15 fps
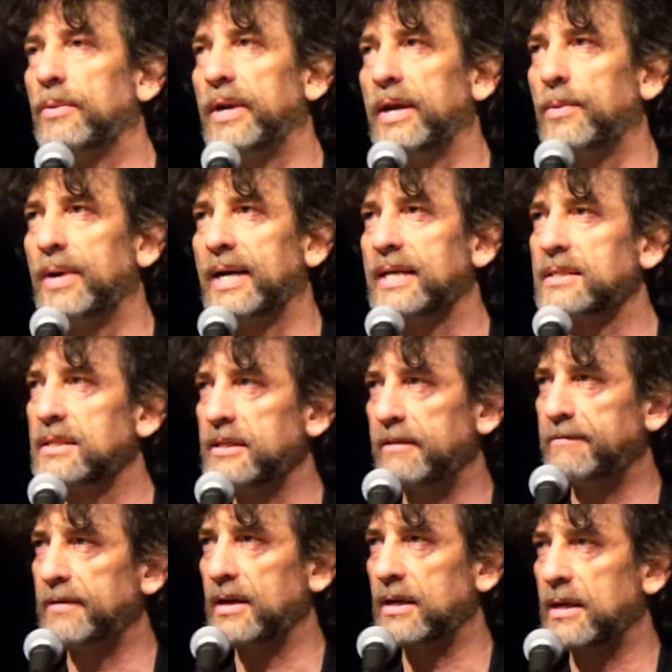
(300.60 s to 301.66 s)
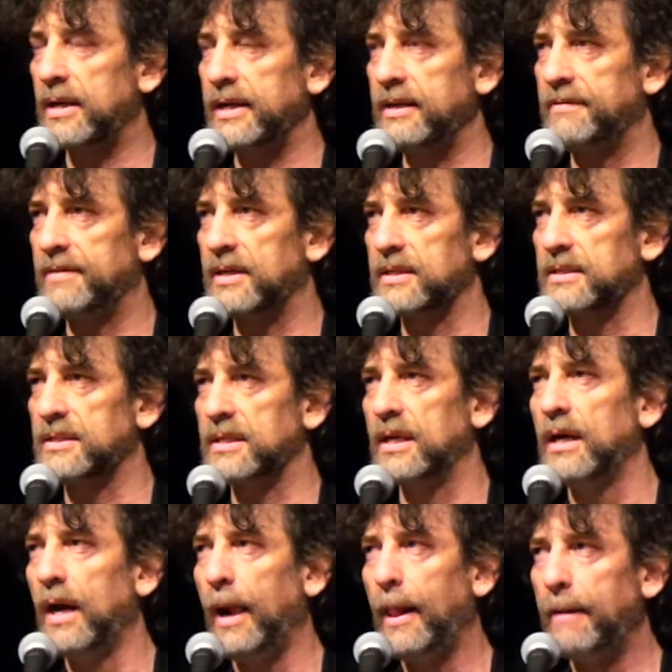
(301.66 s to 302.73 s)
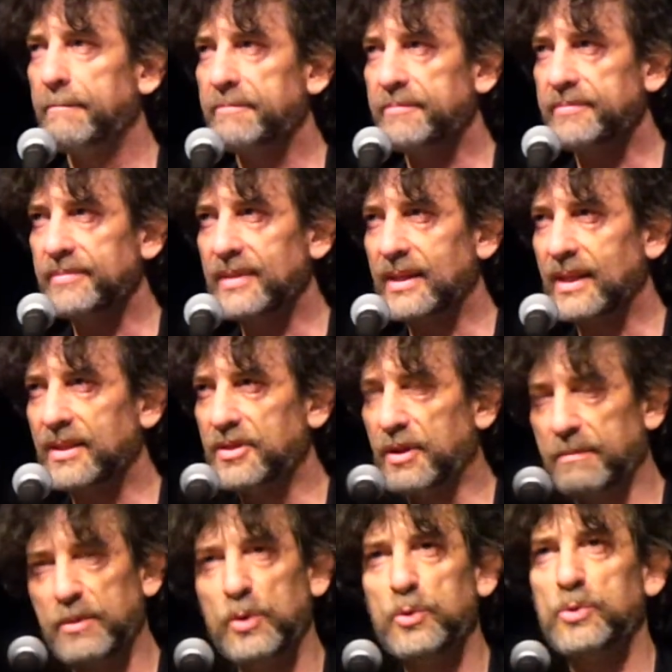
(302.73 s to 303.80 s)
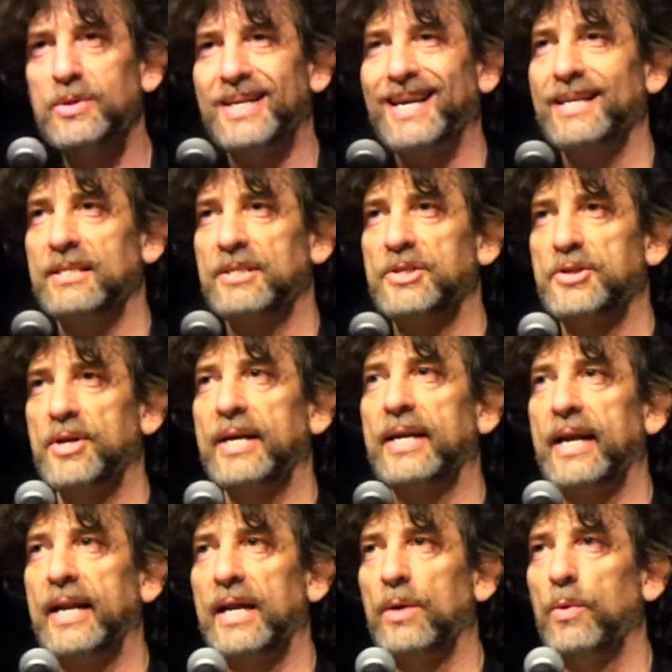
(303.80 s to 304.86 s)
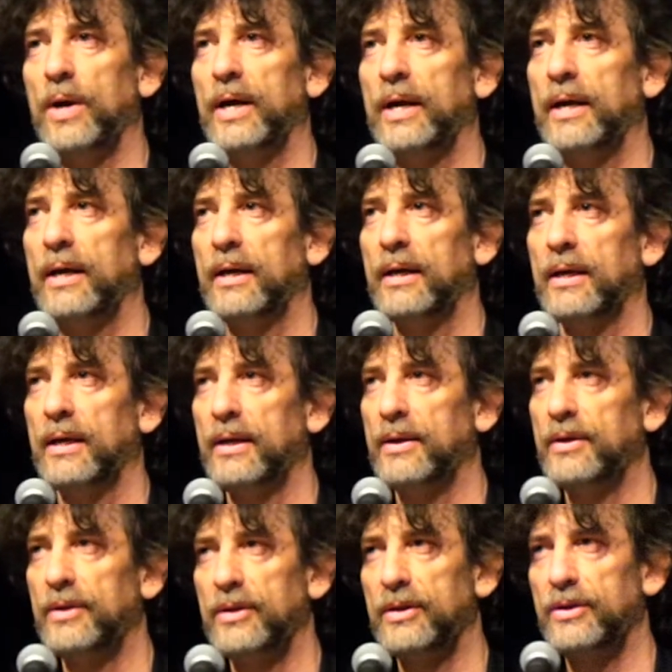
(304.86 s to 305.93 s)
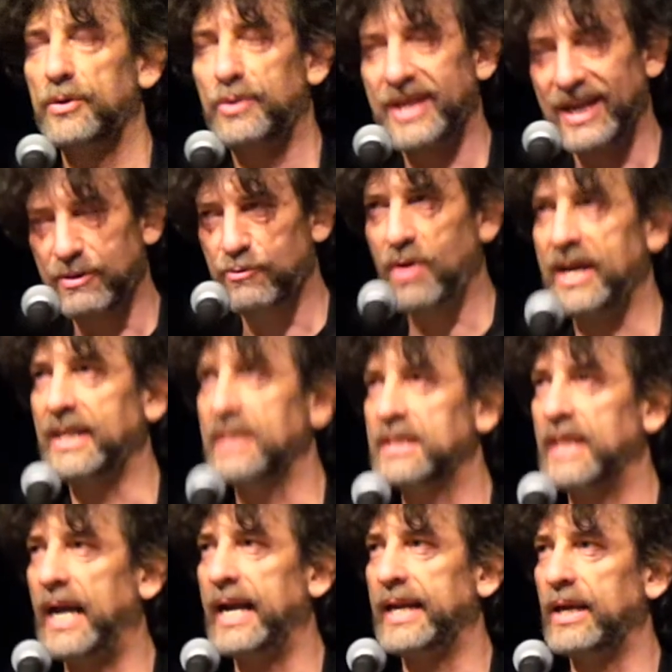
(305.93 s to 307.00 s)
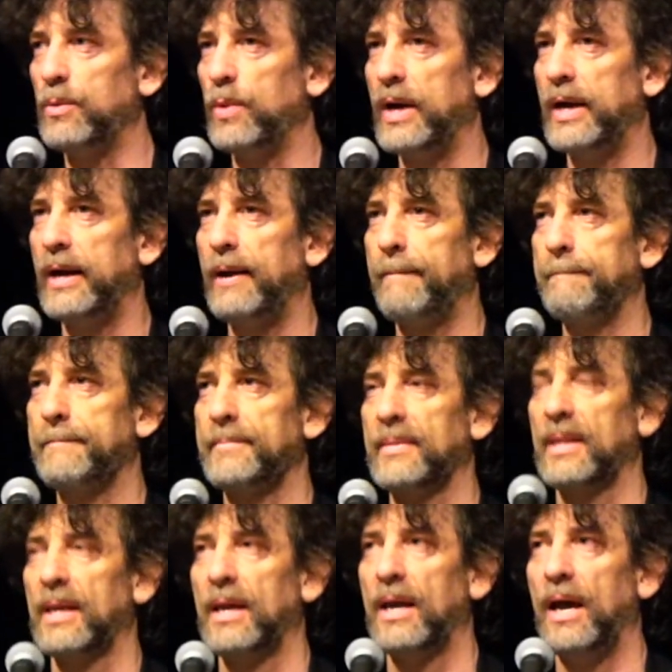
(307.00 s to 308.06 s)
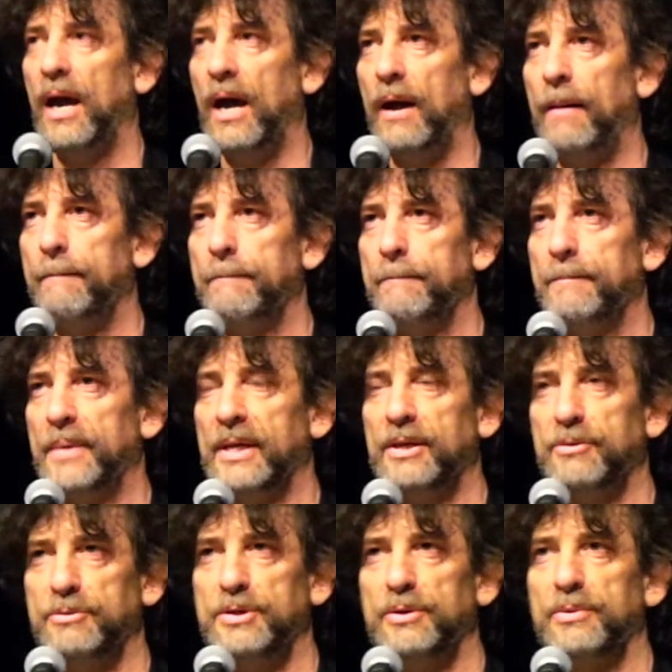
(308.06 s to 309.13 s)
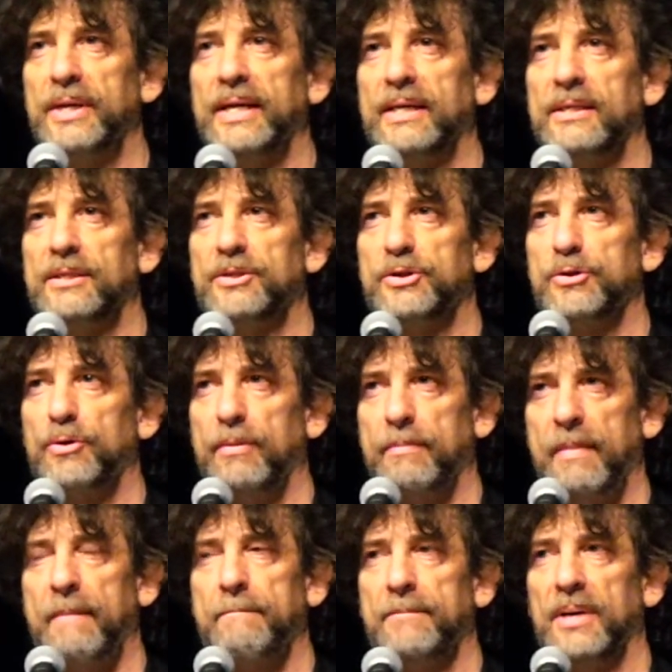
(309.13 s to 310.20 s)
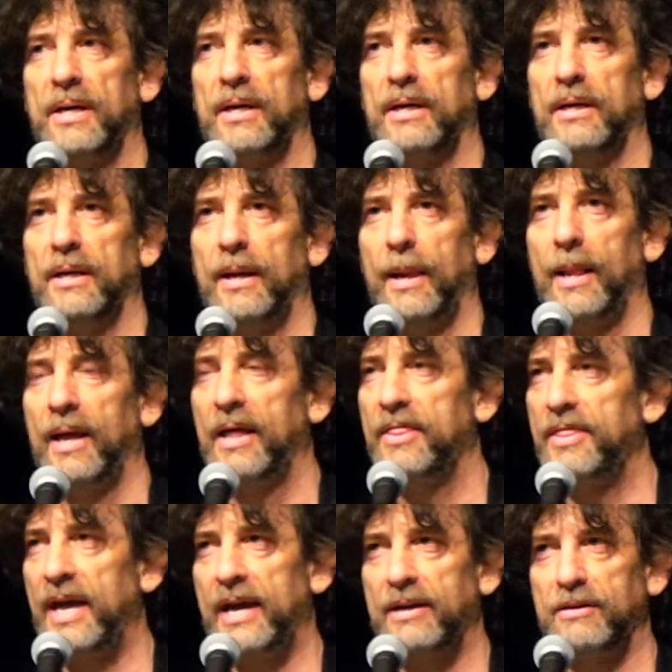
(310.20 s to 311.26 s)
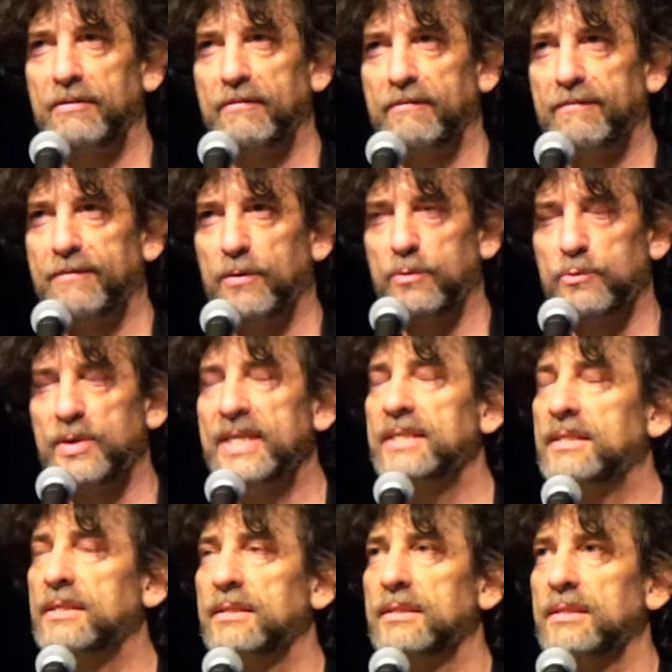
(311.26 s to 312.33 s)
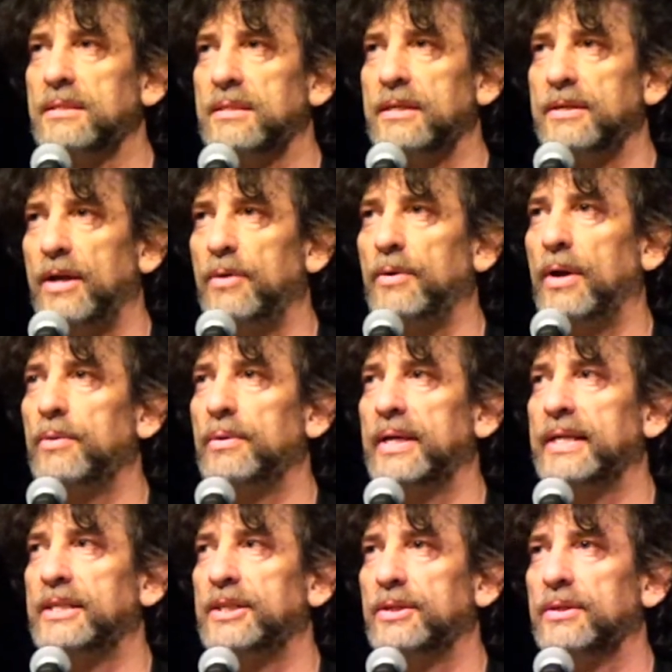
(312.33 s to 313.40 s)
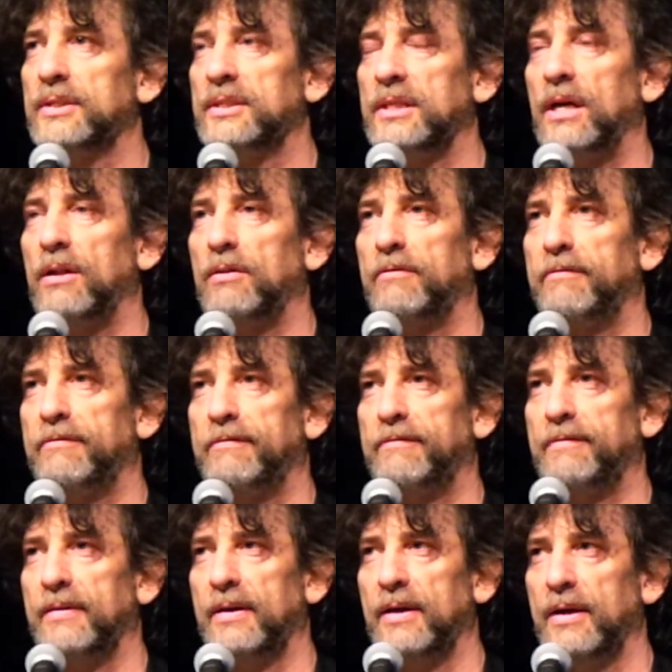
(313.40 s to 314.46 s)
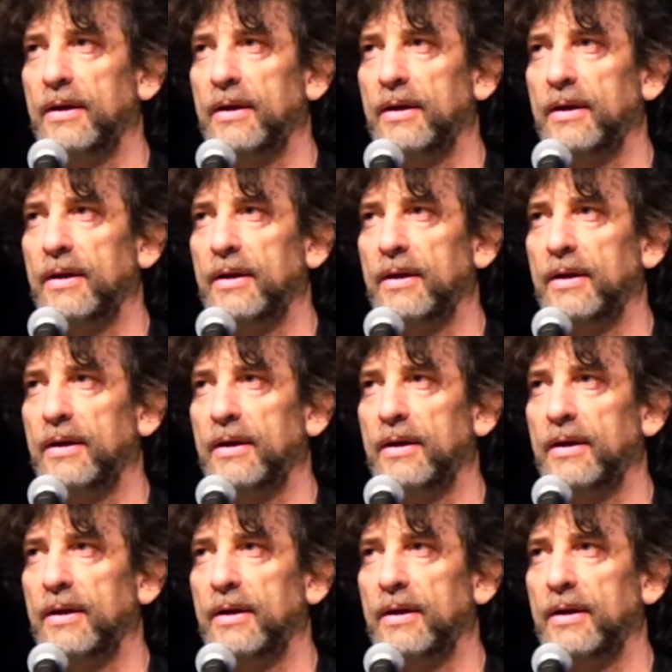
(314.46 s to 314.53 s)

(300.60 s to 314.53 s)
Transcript: you anywhere? It's a different kind of answer. The mood can strike anywhere. You can write anywhere. But you do need to remember that for reasons known only to yourself,